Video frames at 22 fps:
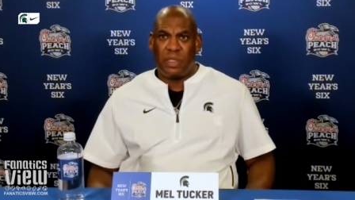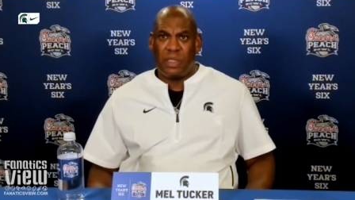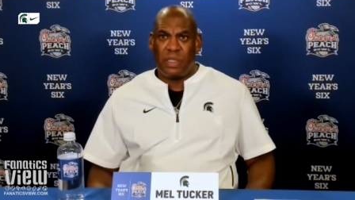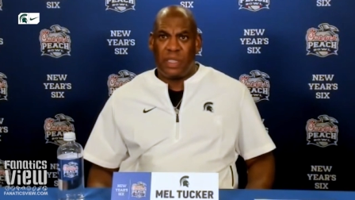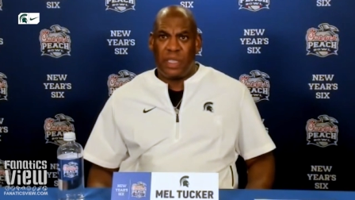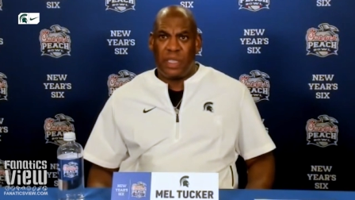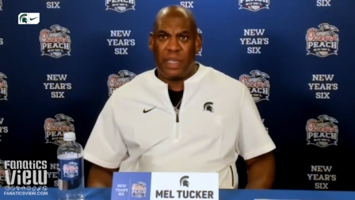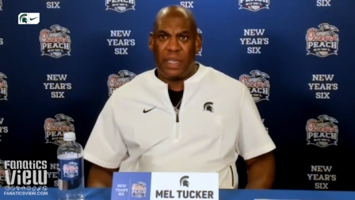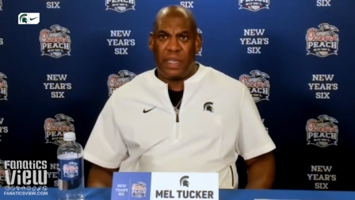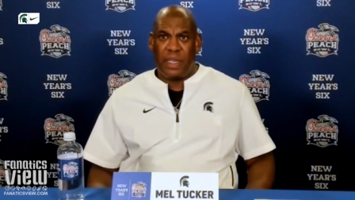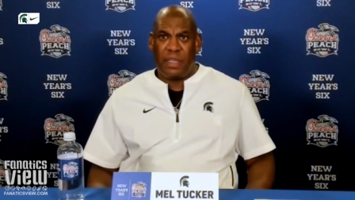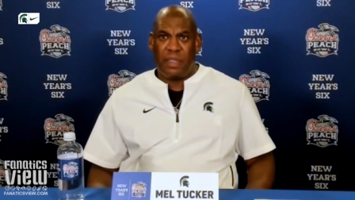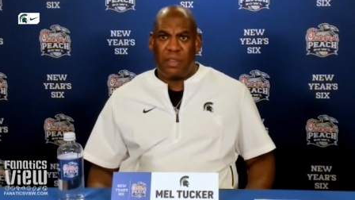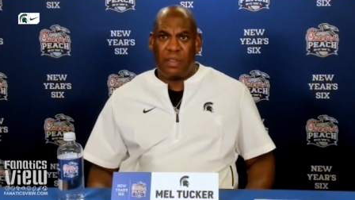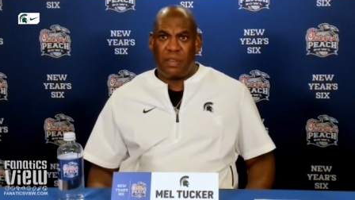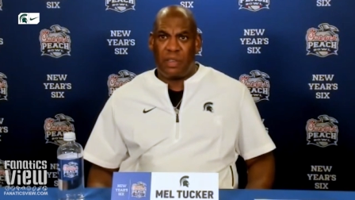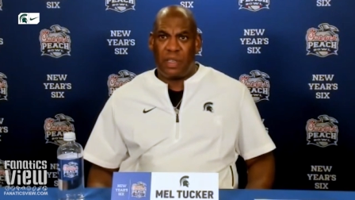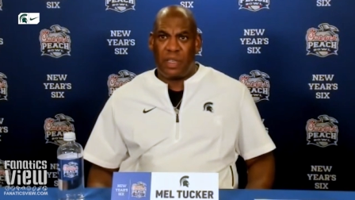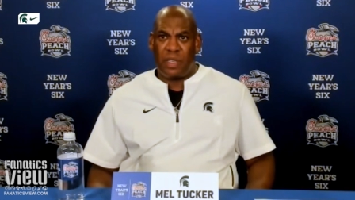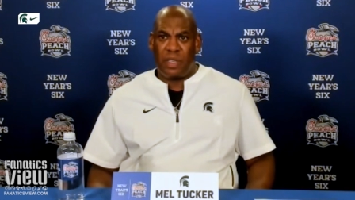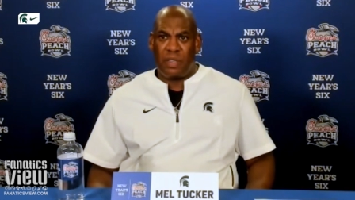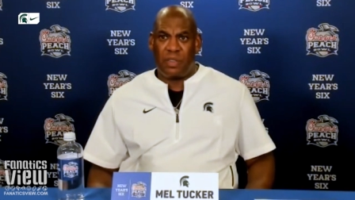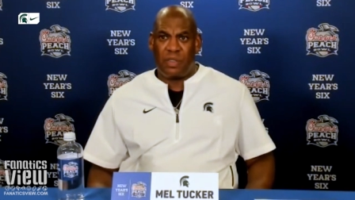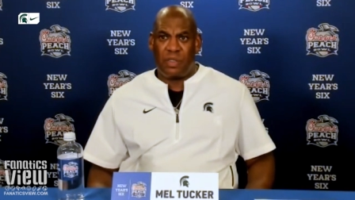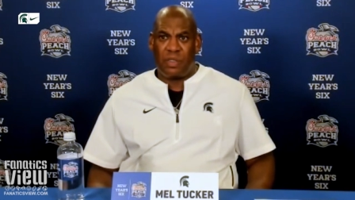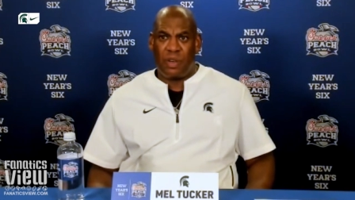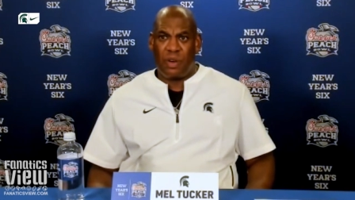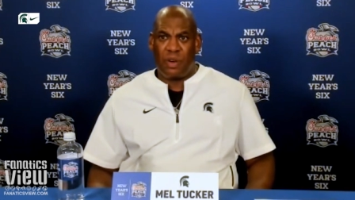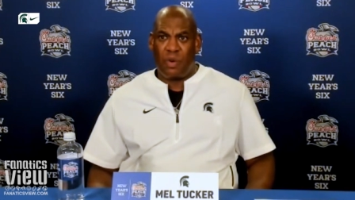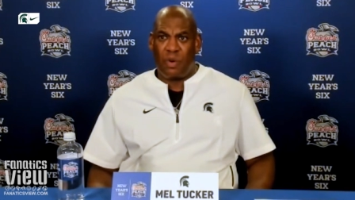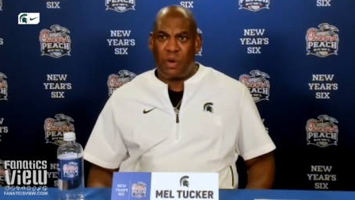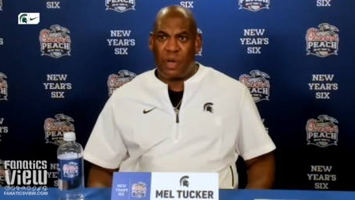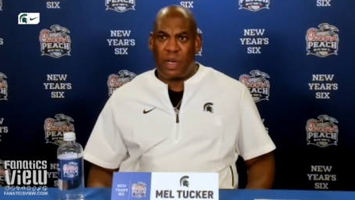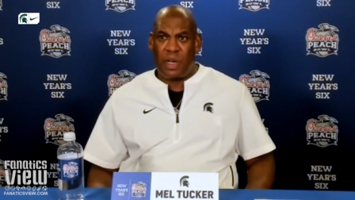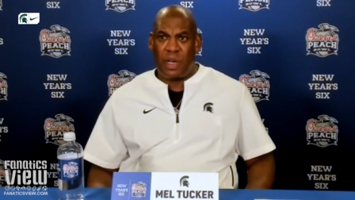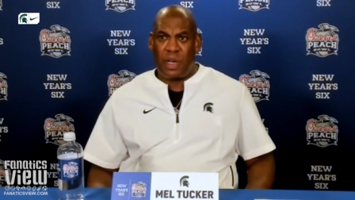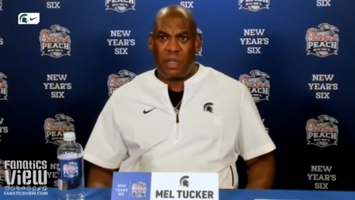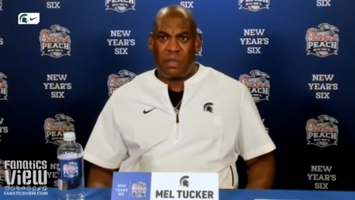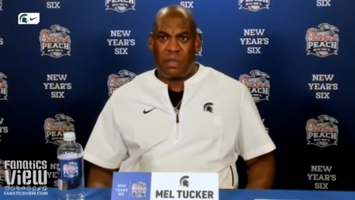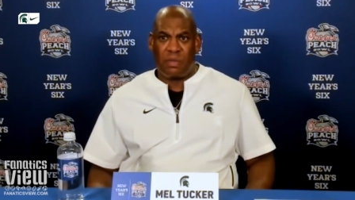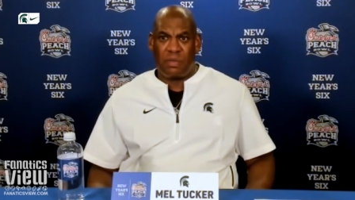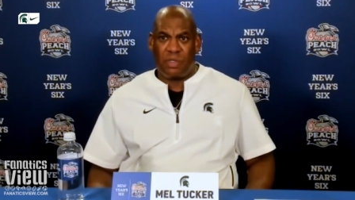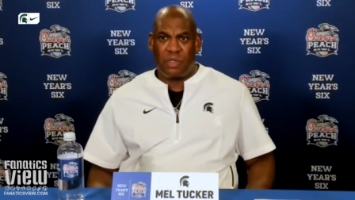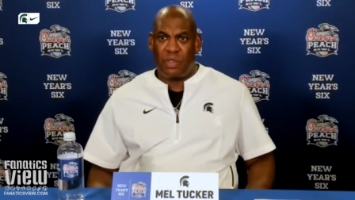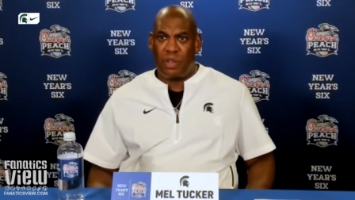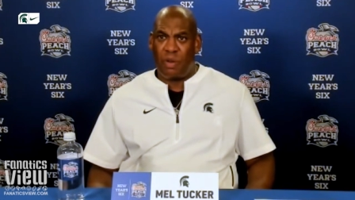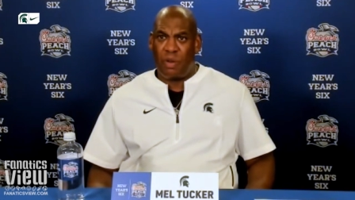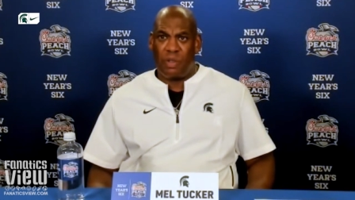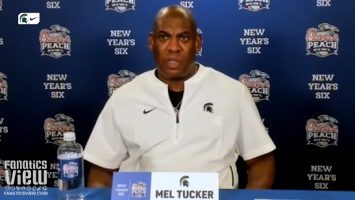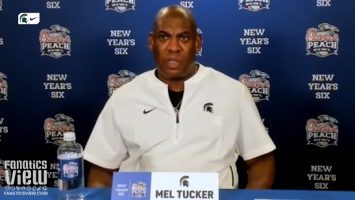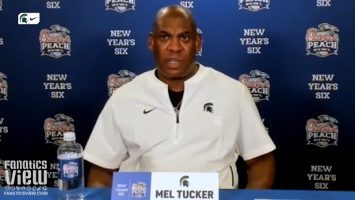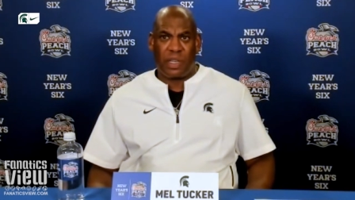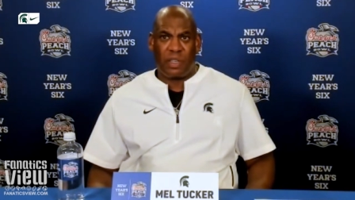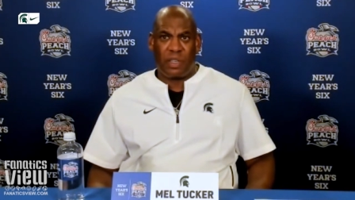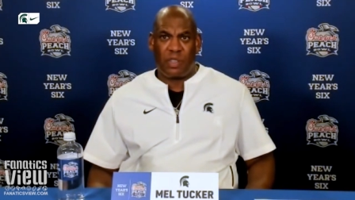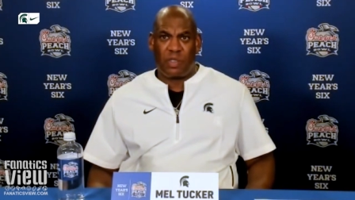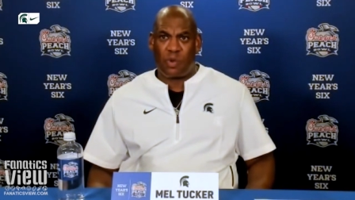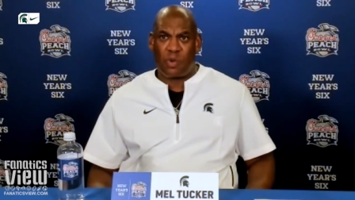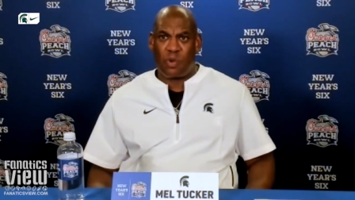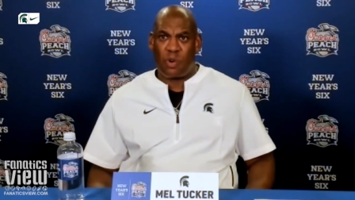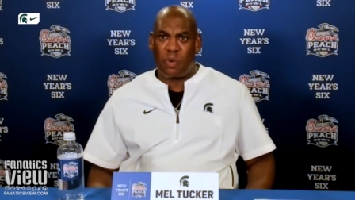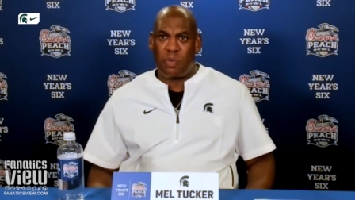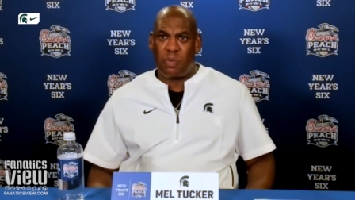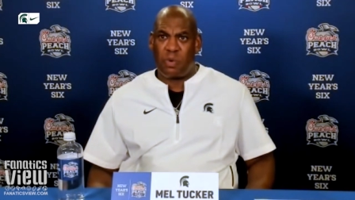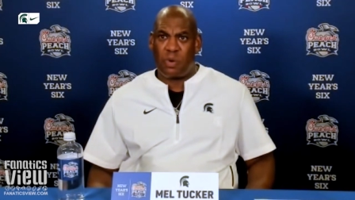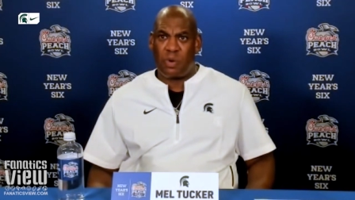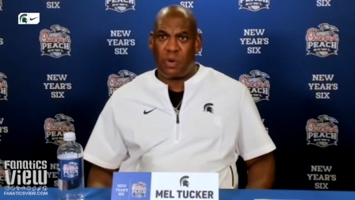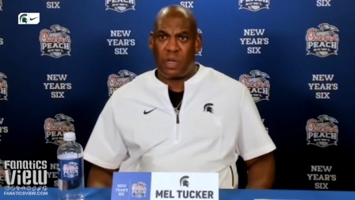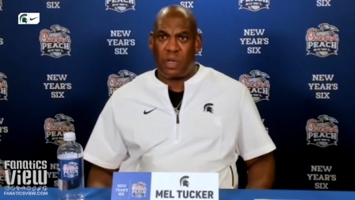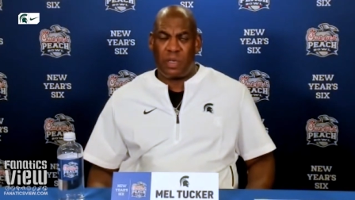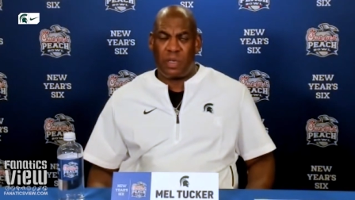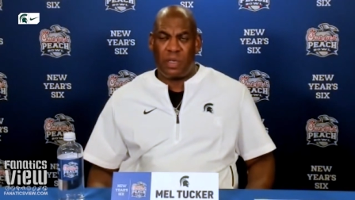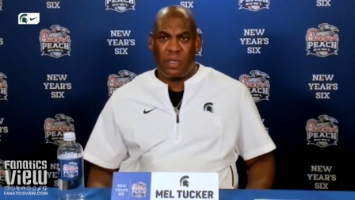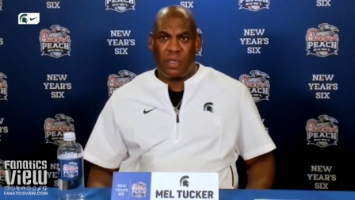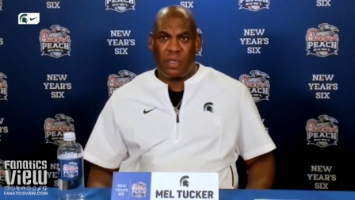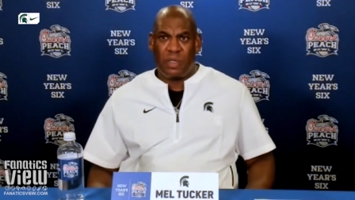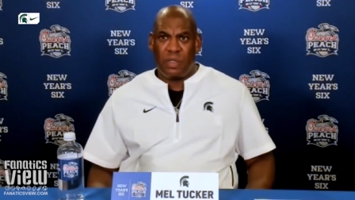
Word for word: and and so uh, you don't look at a scoreboard.